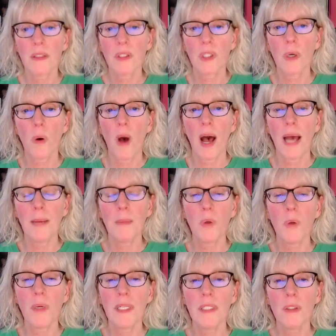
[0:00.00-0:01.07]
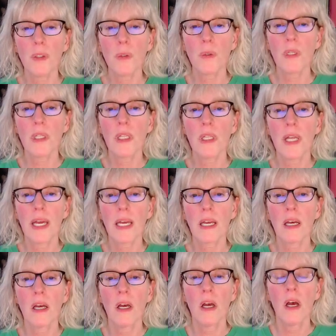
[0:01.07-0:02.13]
So I'm going to
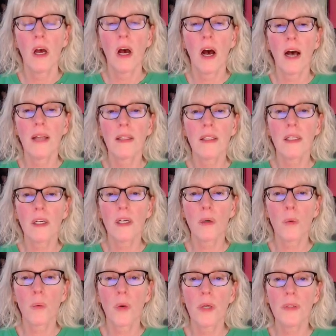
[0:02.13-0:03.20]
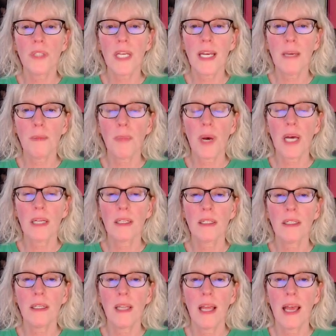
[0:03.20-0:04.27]
click on the little rotate
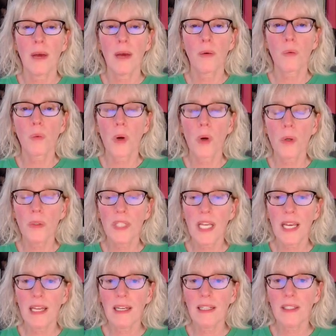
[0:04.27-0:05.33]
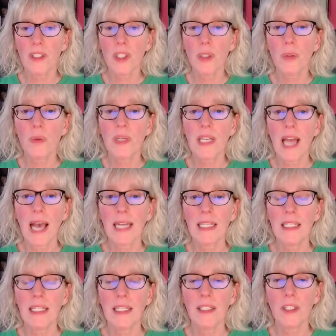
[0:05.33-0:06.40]
button, rotate it to
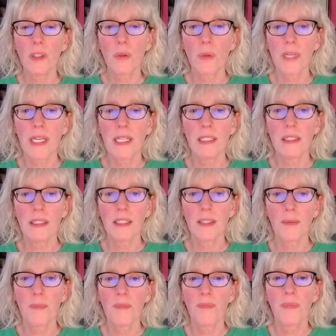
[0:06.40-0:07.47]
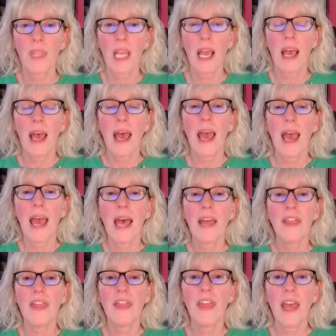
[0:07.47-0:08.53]
90 degrees,
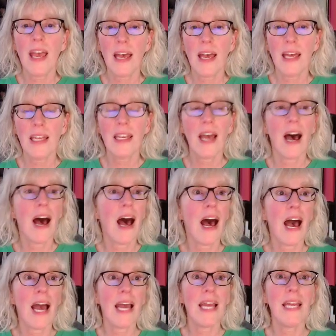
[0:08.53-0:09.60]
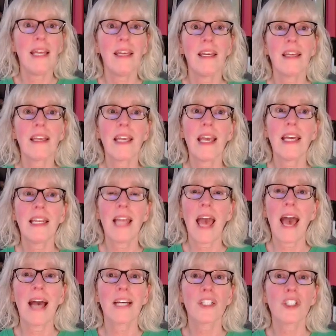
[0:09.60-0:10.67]
and then I can
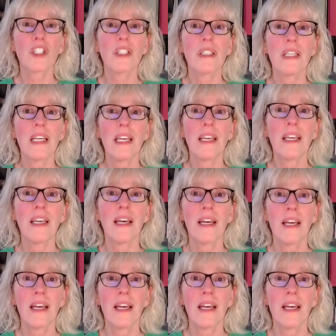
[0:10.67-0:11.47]
actually